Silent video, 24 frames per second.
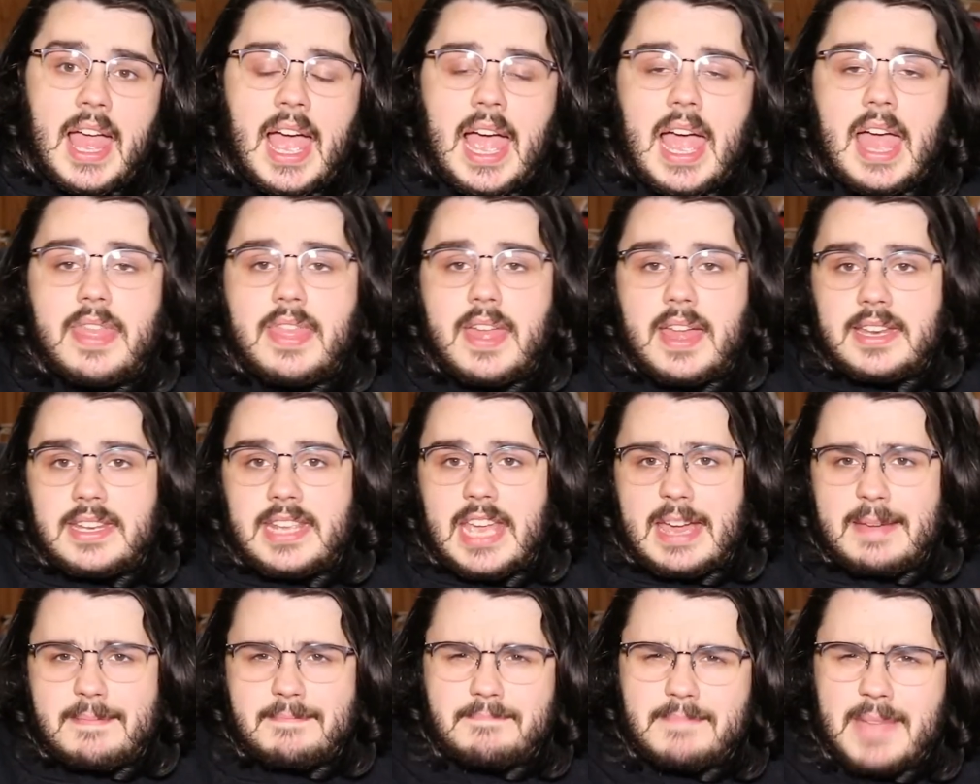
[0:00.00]
and then
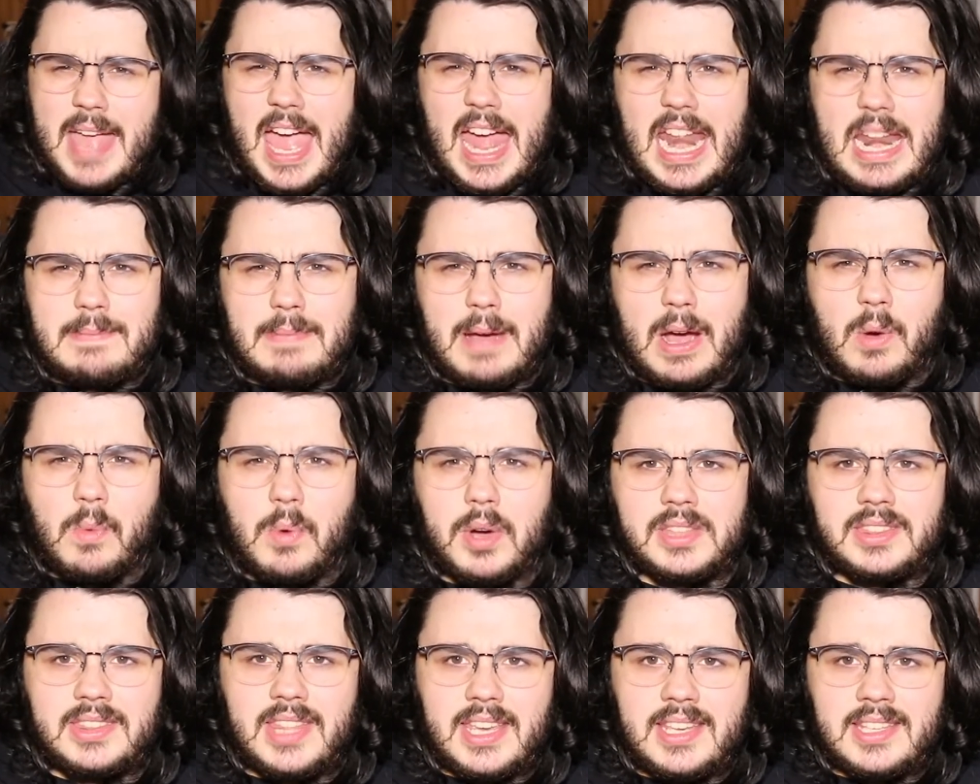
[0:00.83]
get mad about
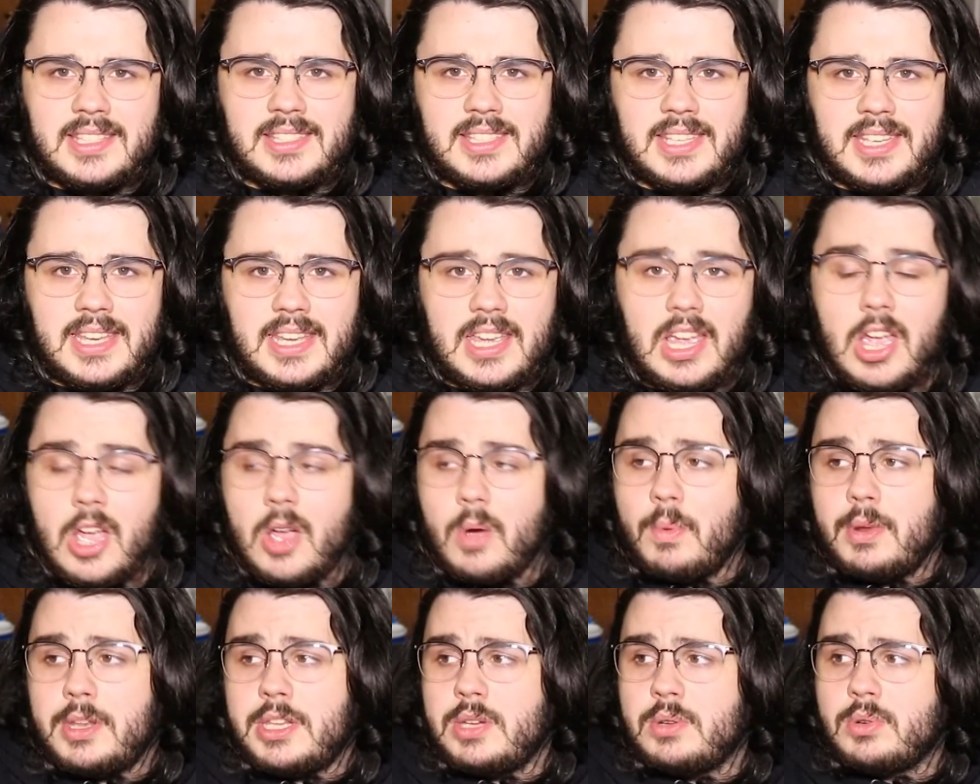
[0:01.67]
what they see
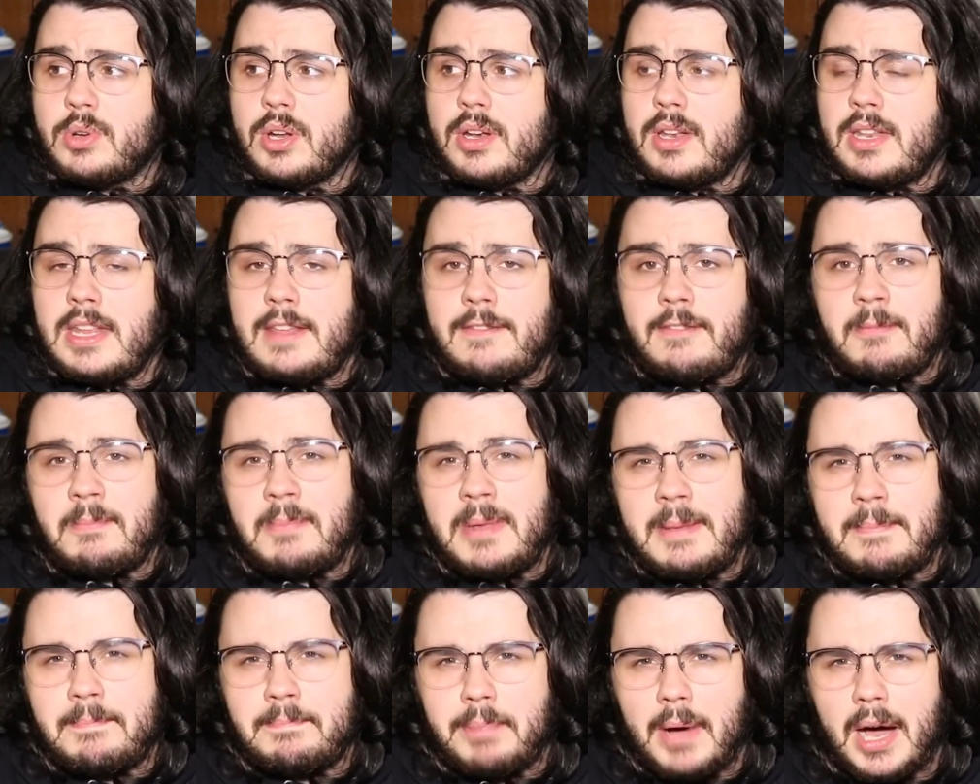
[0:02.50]
when you couldn't even
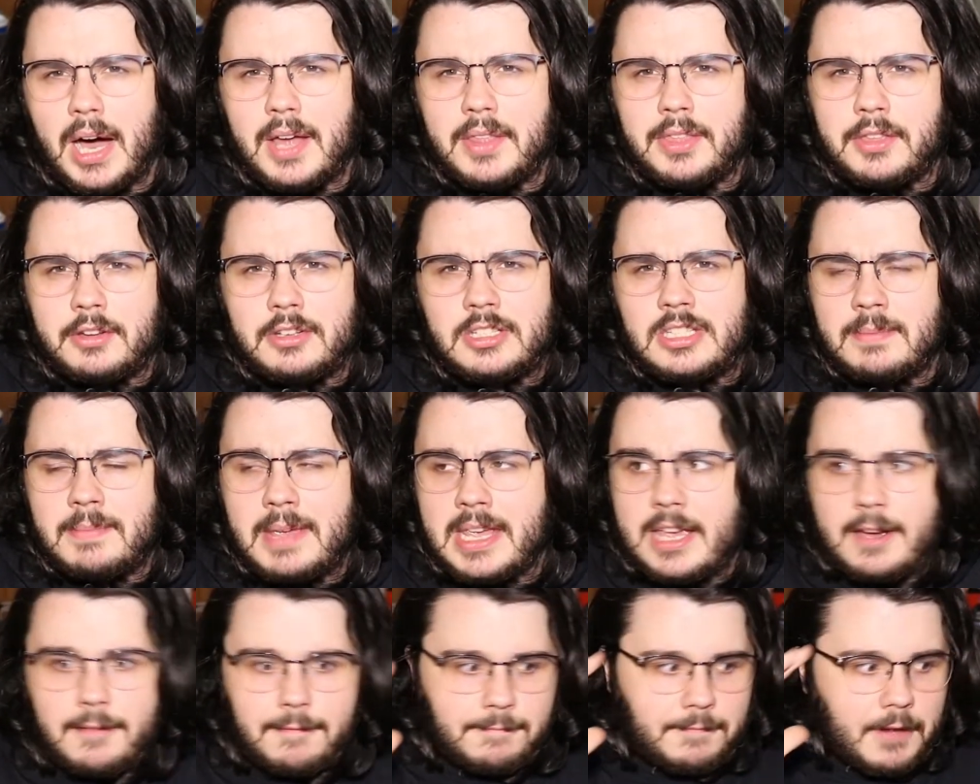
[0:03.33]
be bothered to
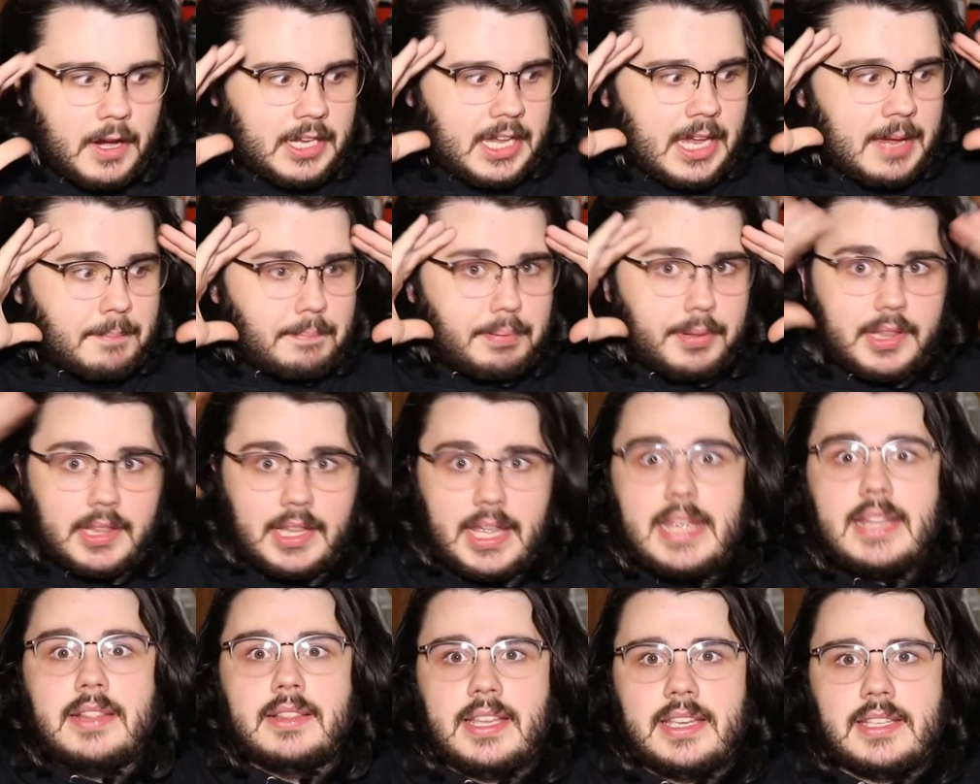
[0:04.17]
make a fucking
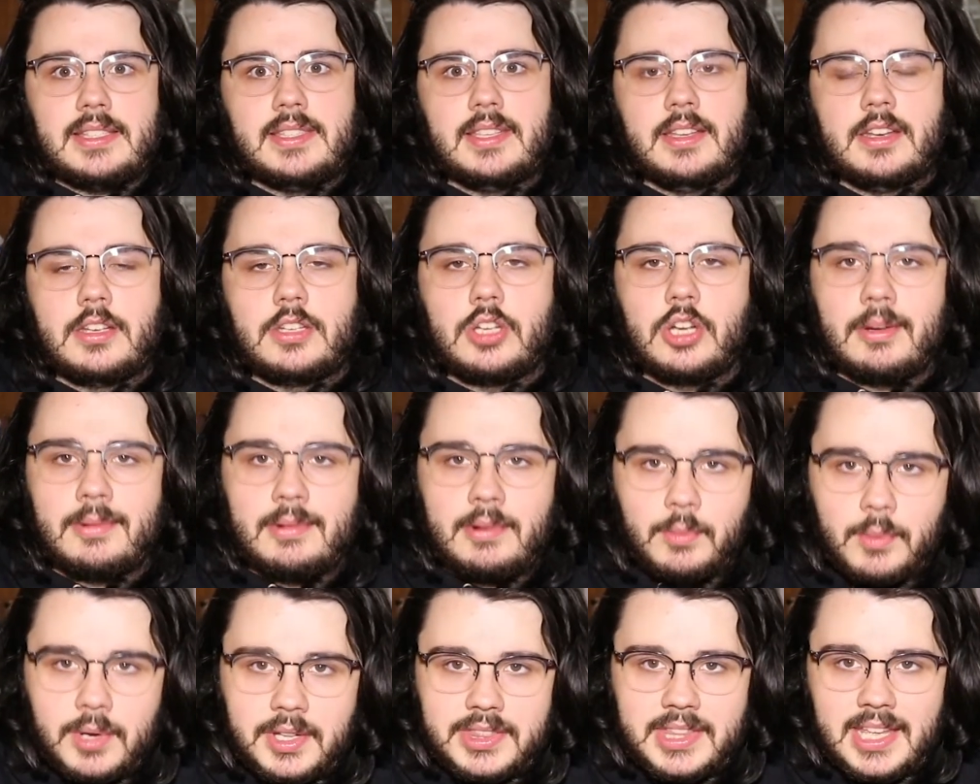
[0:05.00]
playlist to
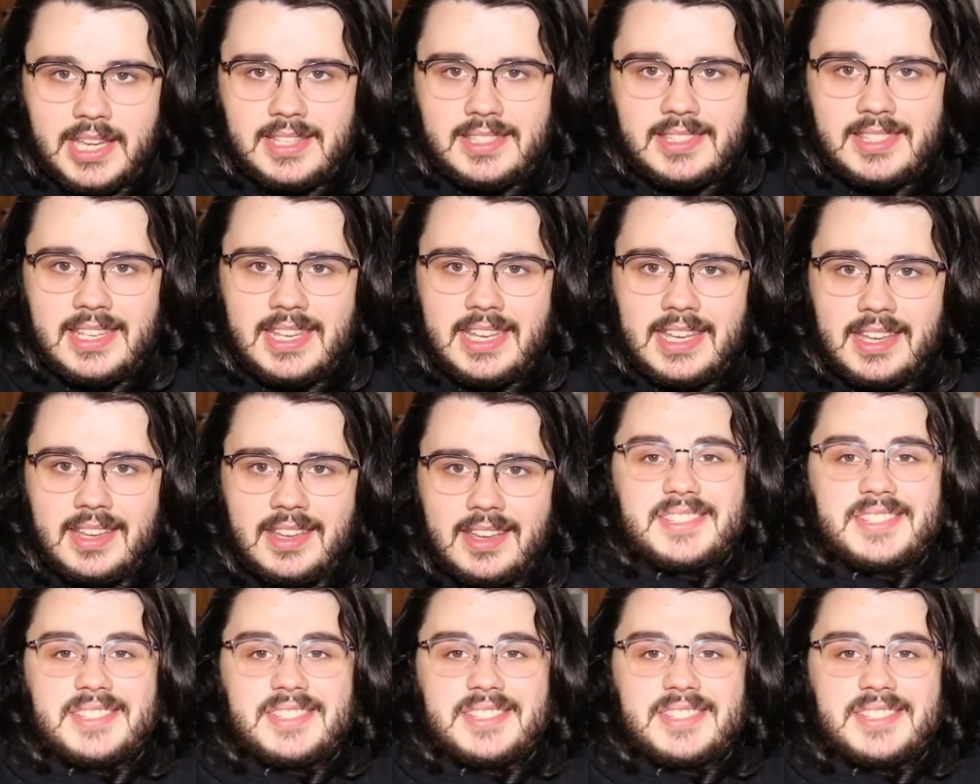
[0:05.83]
determine what they see.